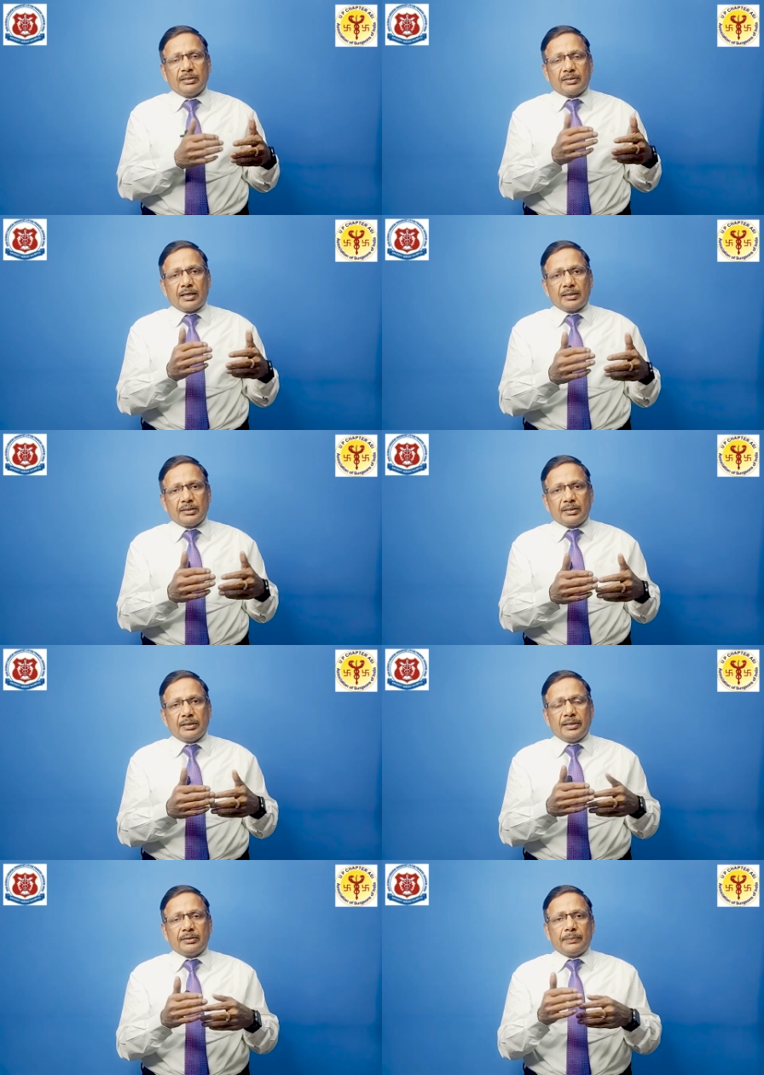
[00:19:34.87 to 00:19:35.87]
rather
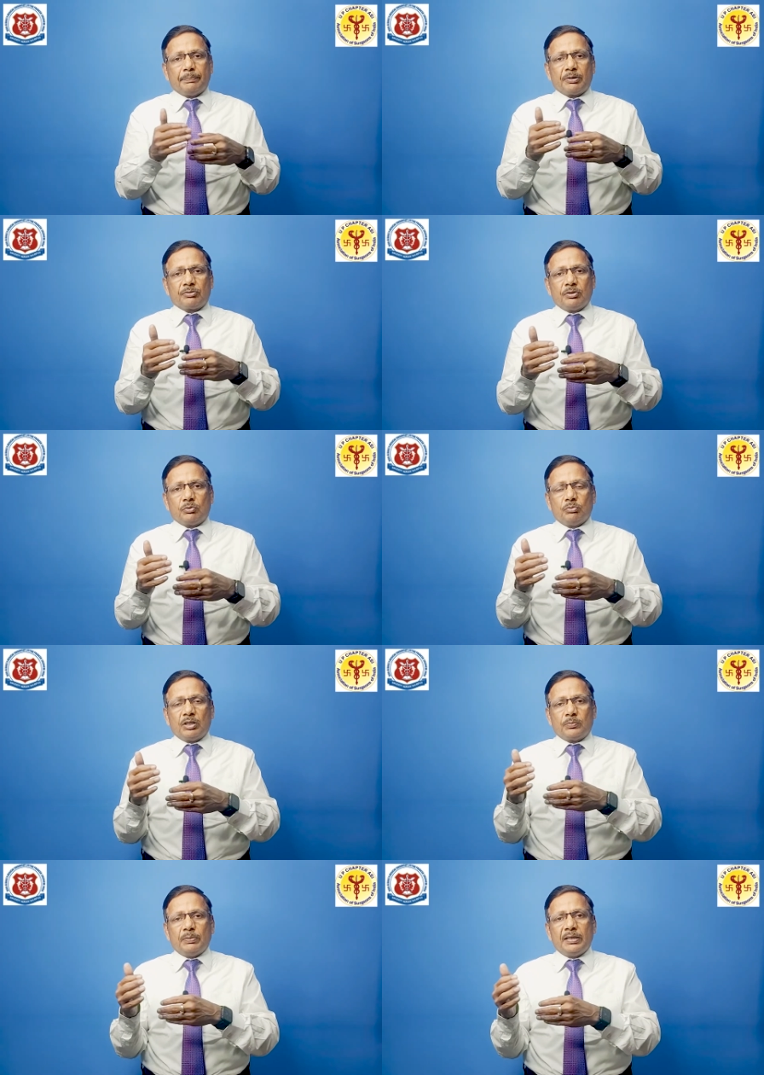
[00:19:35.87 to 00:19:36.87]
than the persons who
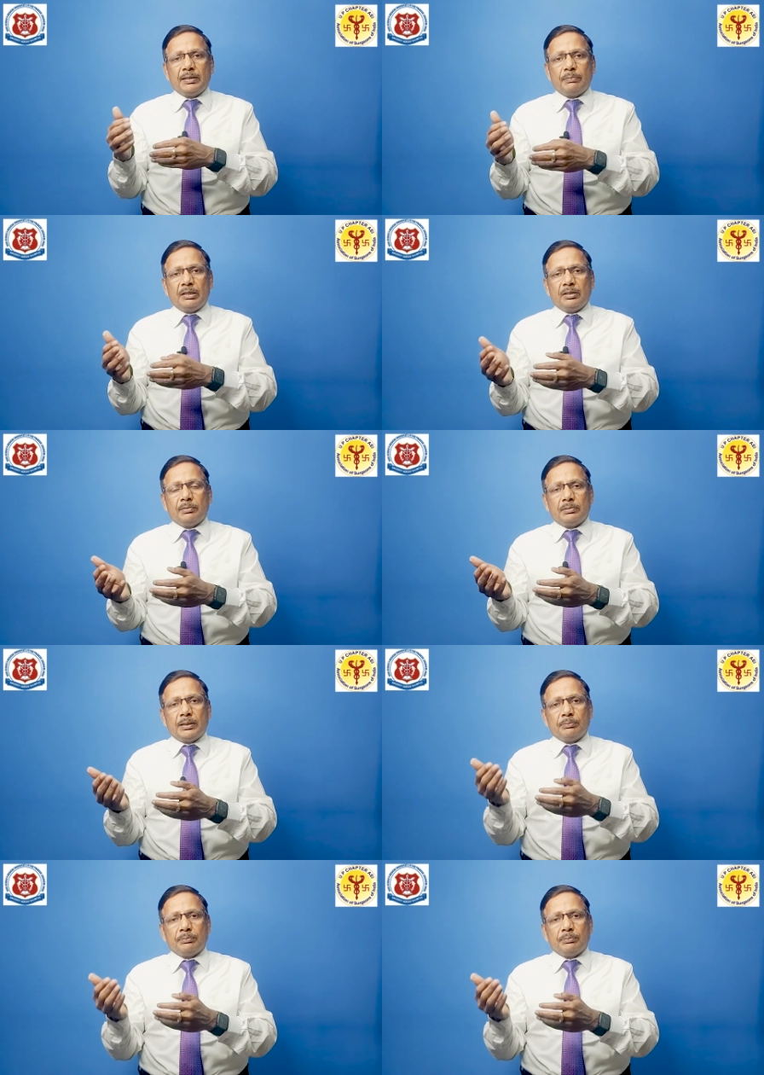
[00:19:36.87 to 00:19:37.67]
are spending money on